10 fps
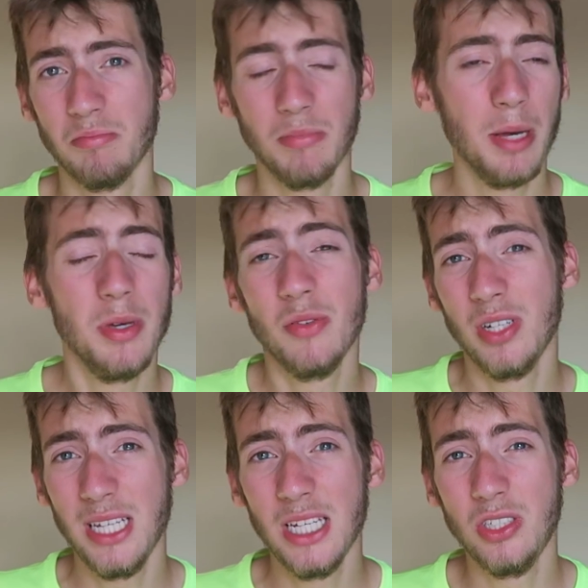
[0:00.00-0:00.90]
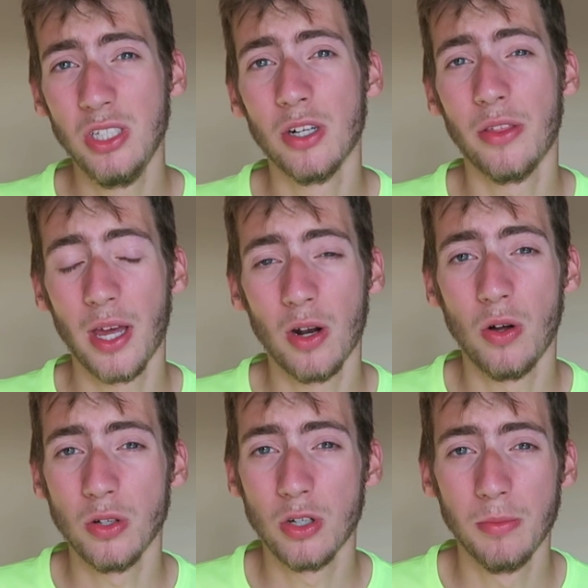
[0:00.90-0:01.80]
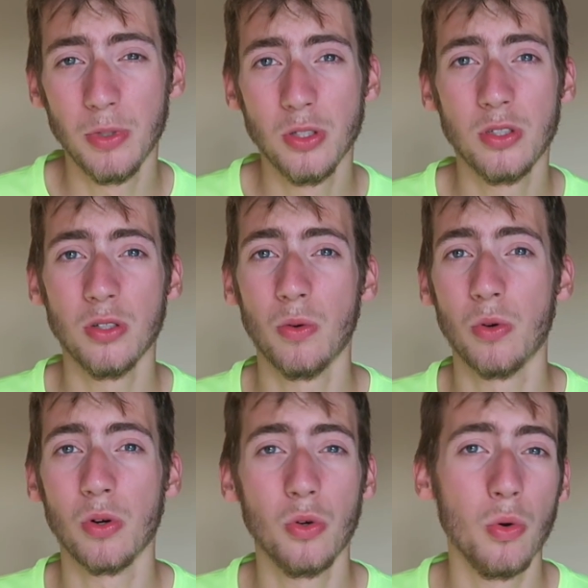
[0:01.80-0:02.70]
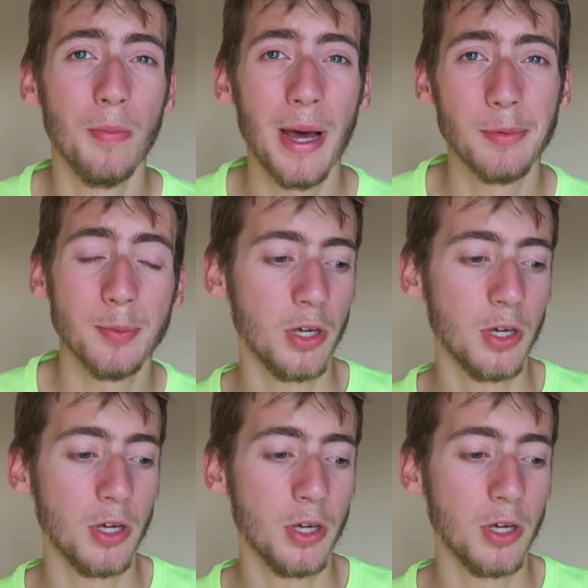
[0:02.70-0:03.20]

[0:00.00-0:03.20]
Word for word: Maybe even easier than on Komoot or Google Maps,